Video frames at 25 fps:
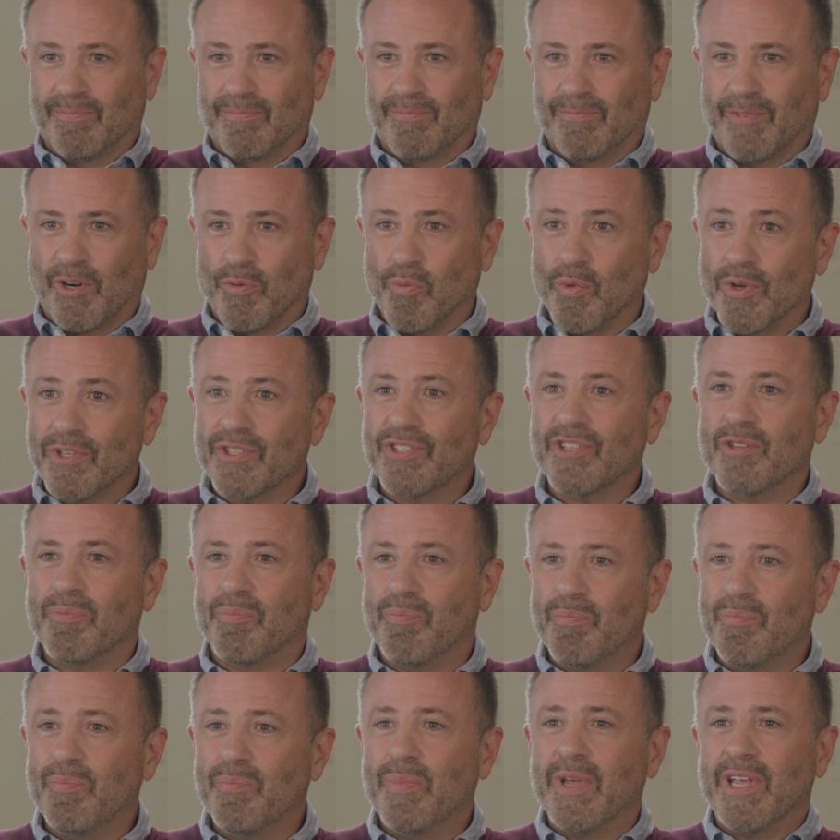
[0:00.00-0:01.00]
Right? What's the
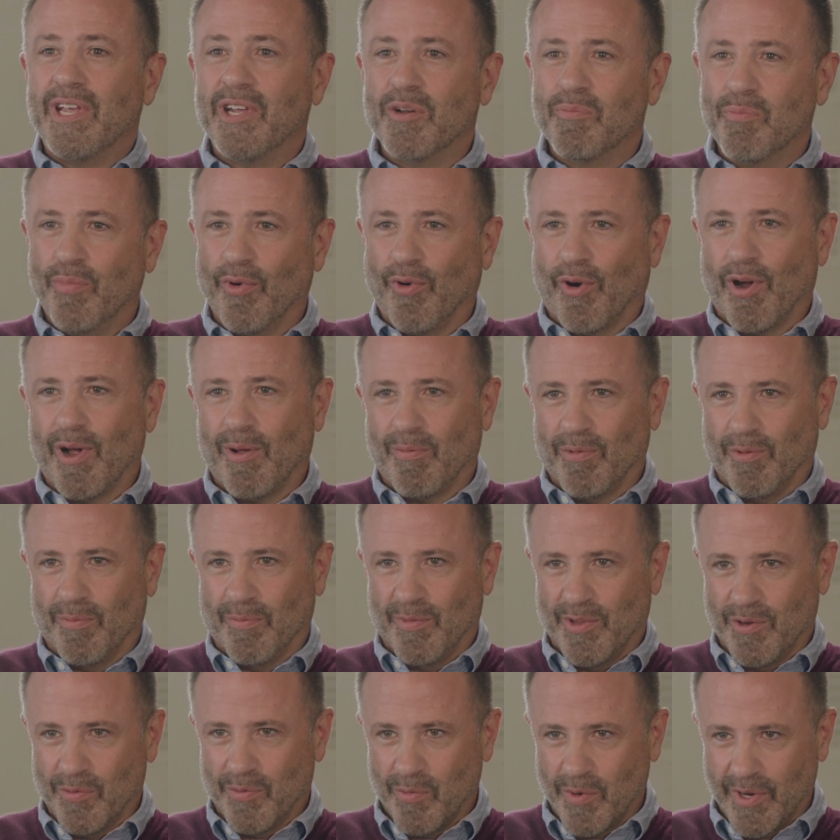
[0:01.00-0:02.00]
big problem
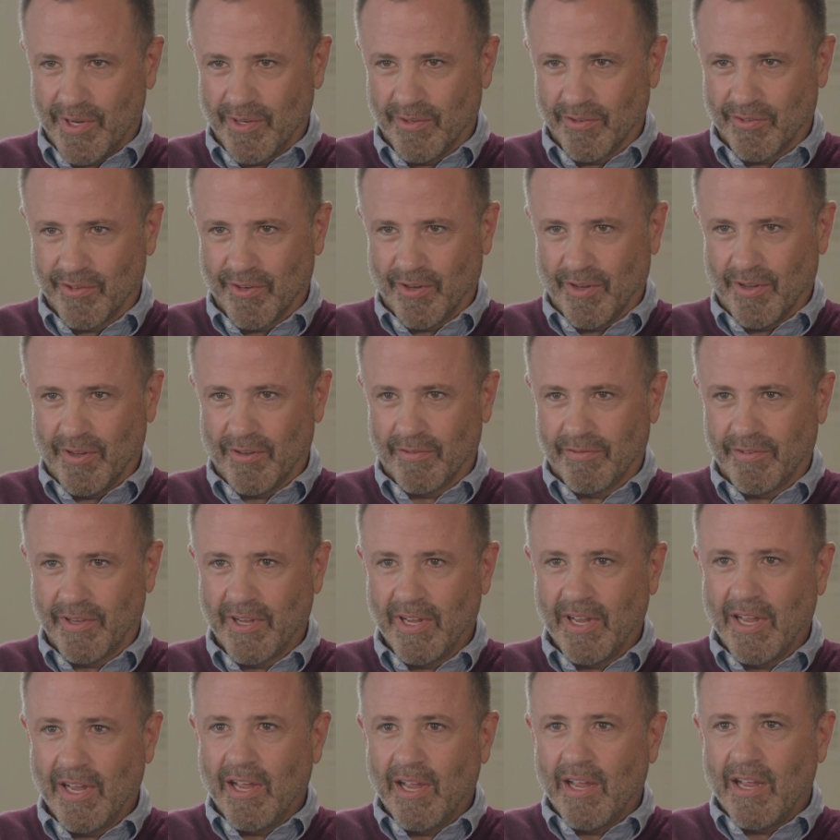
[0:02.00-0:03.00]
that we can solve?
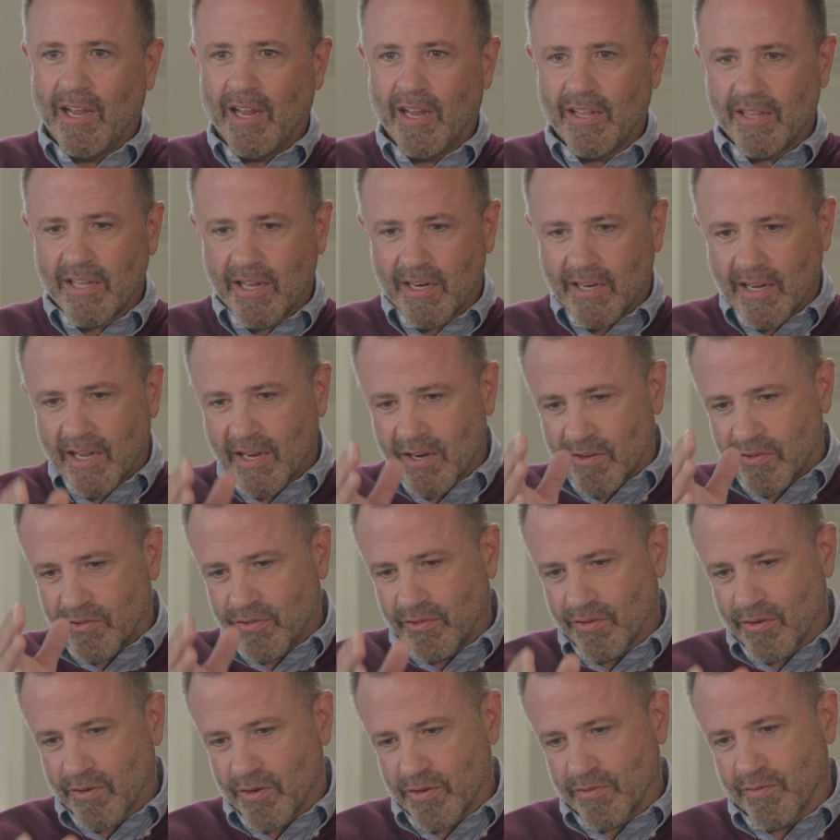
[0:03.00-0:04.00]
And then kind of
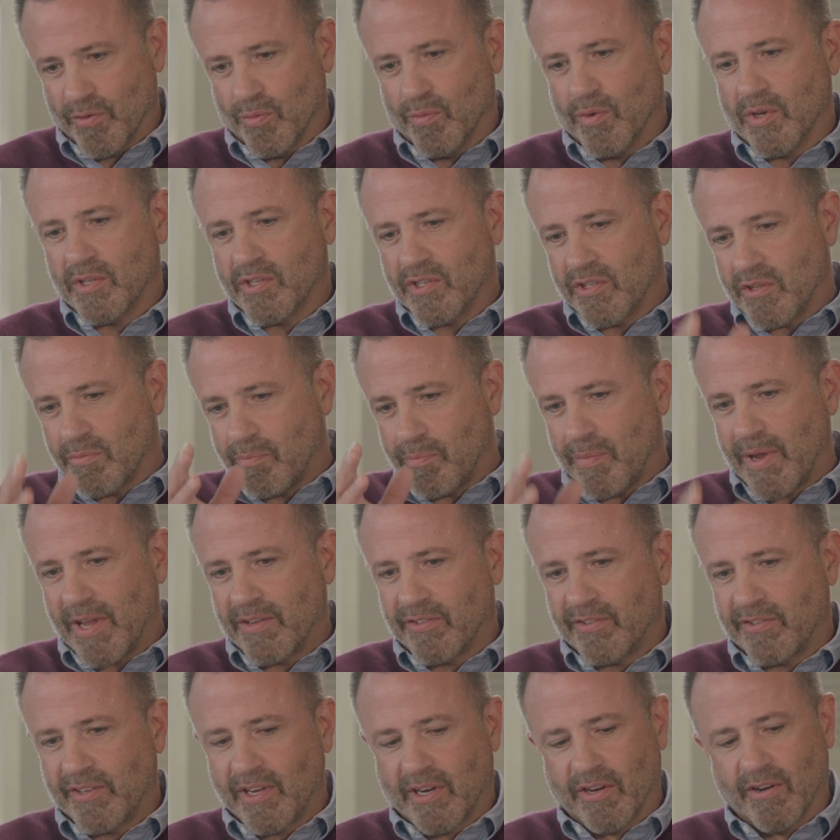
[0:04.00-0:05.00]
search for what's the
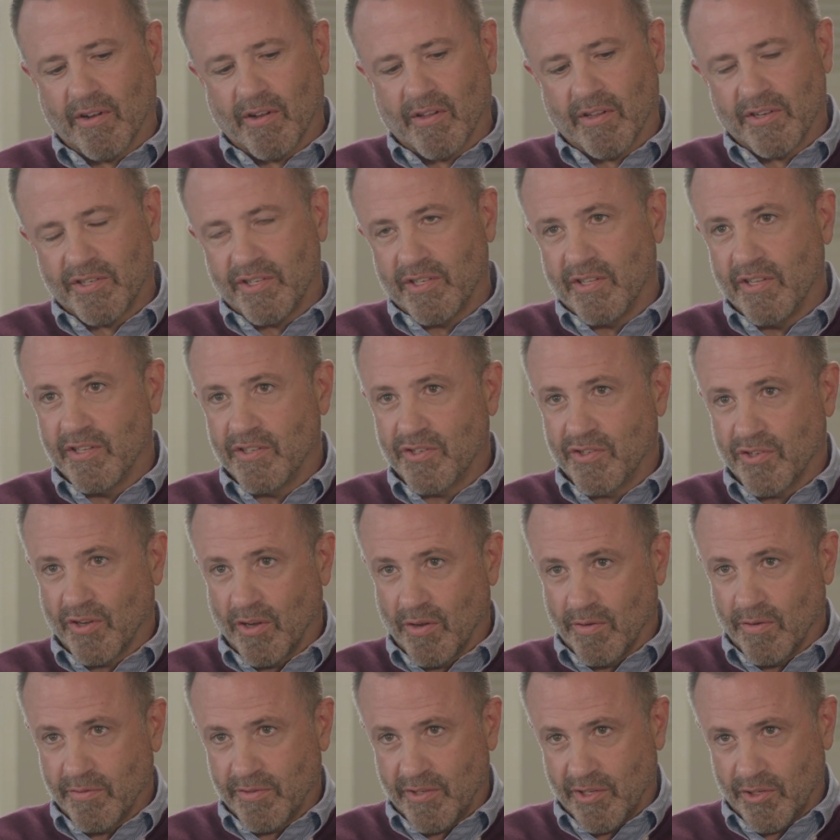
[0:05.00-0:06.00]
best technology that
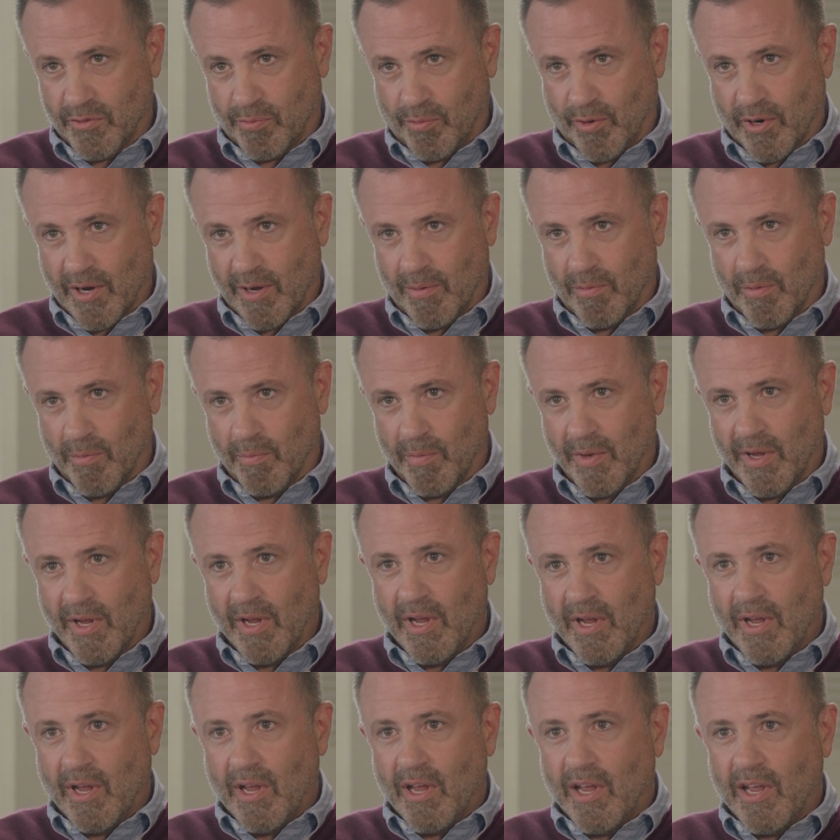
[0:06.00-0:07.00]
solves this problem.
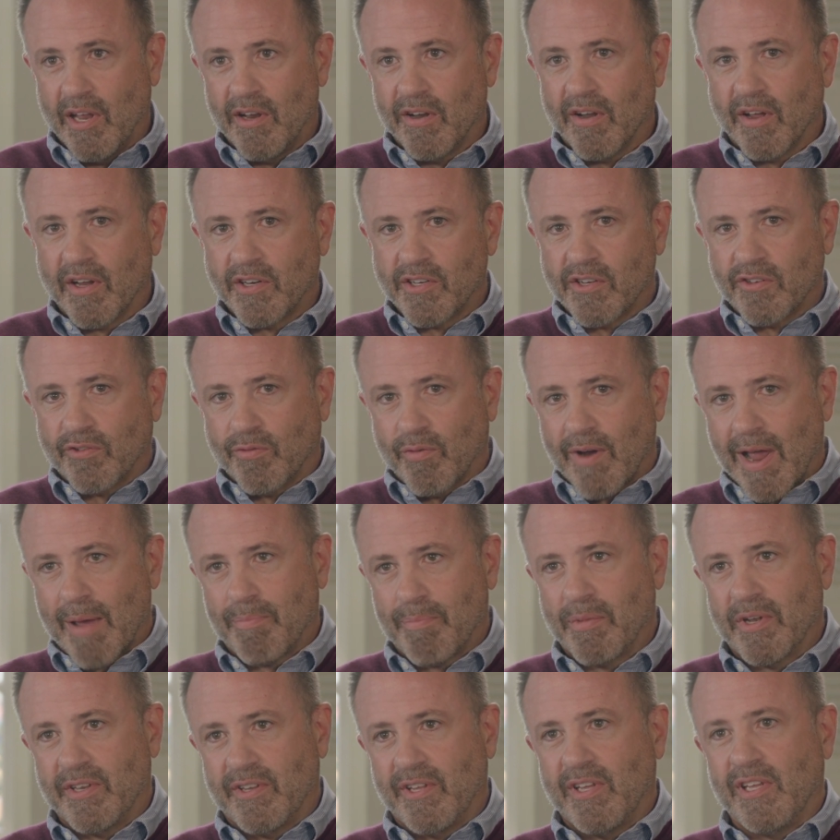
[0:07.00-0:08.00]
And not just wrap
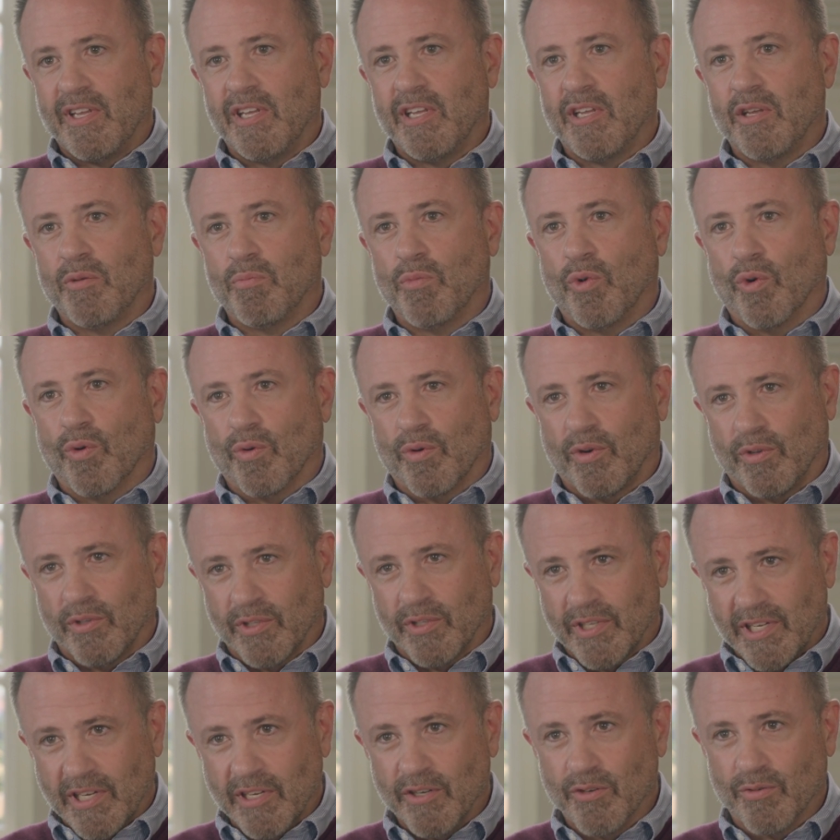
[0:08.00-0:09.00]
a team or a
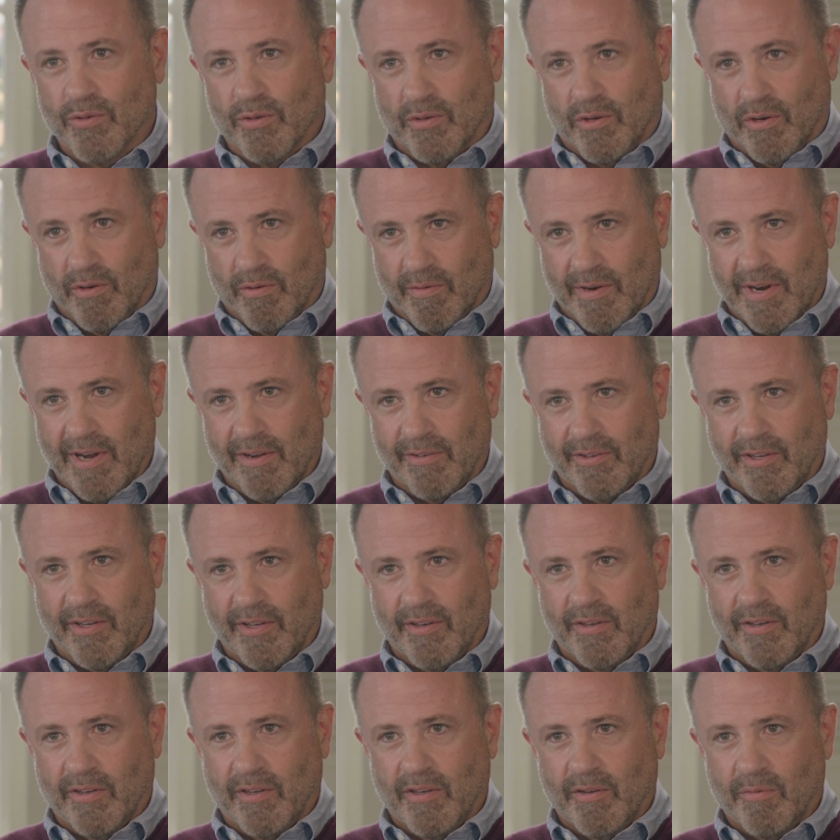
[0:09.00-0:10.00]
leader around it
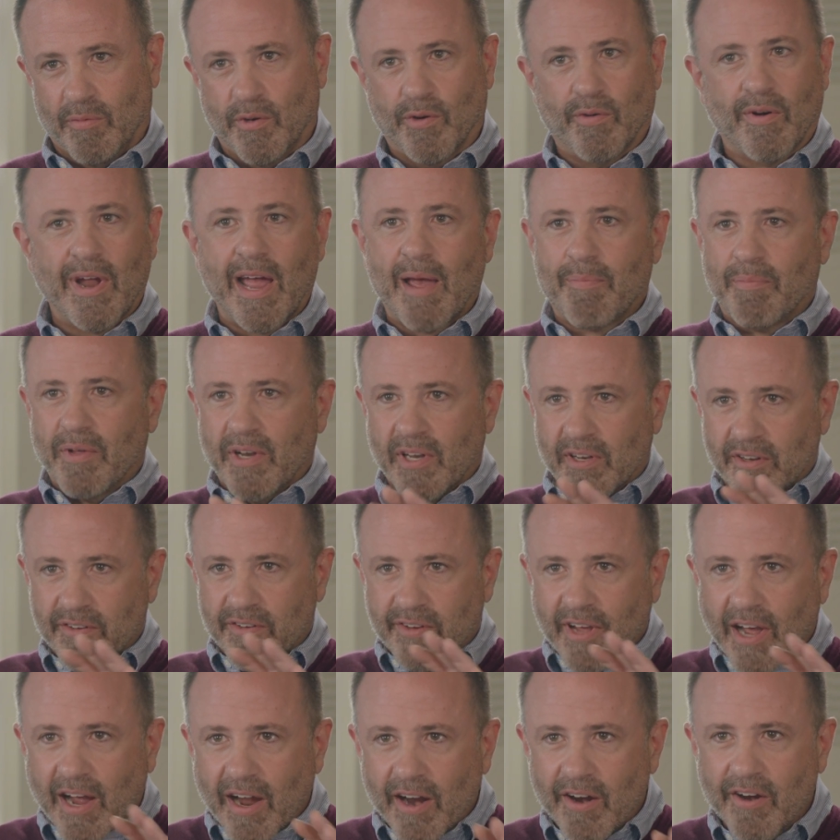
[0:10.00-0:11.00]
but wrap an
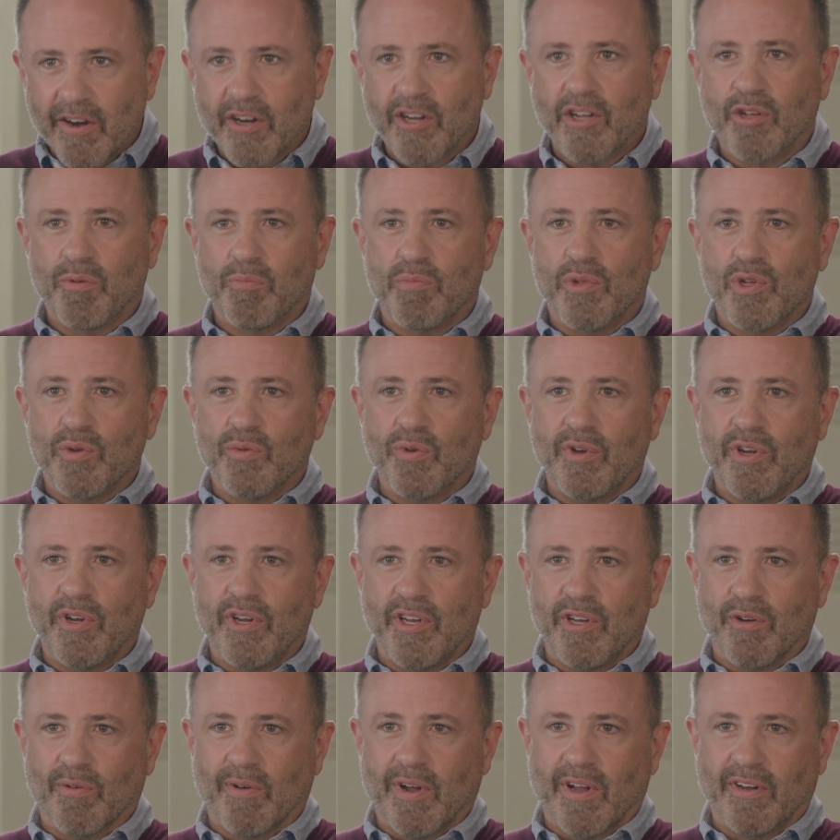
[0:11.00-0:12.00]
entire
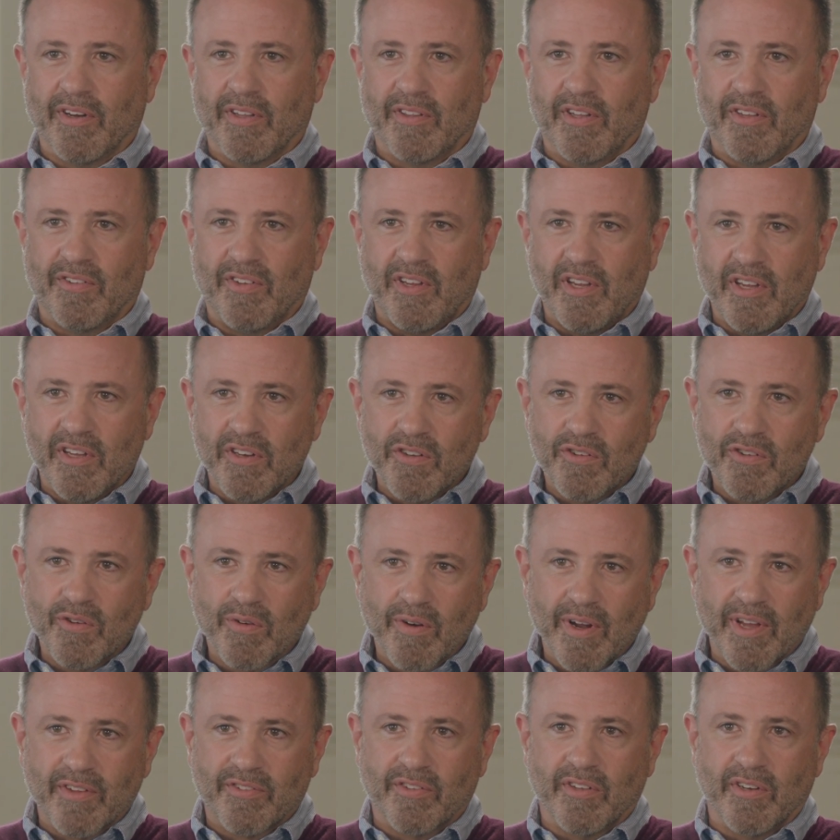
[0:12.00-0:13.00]
community around it that's
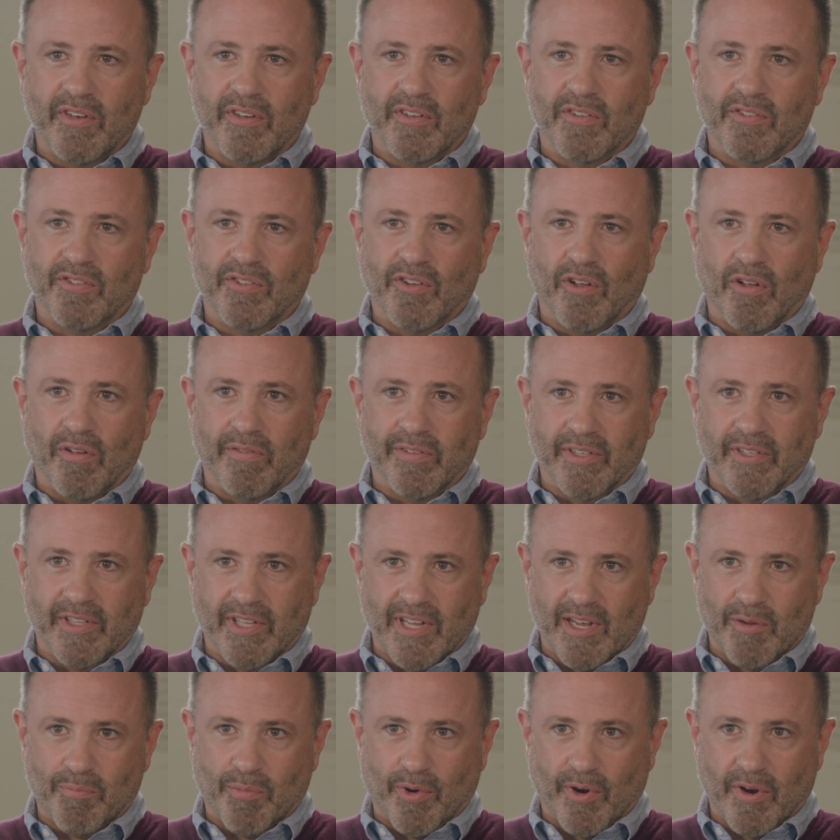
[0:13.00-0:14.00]
interested in solving
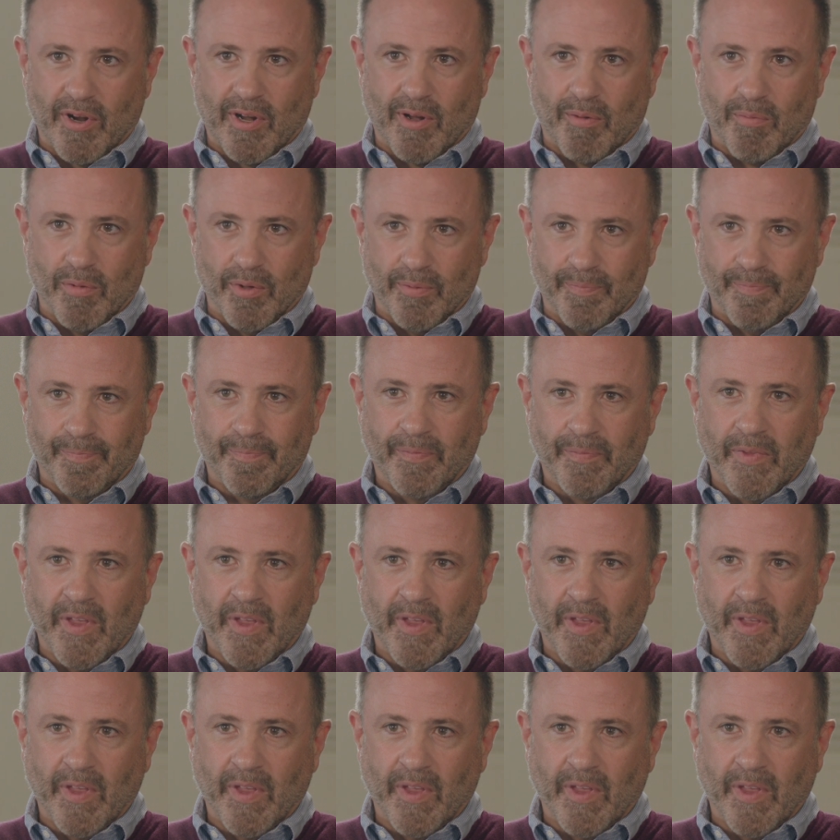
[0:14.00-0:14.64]
that mm-hmm. problem.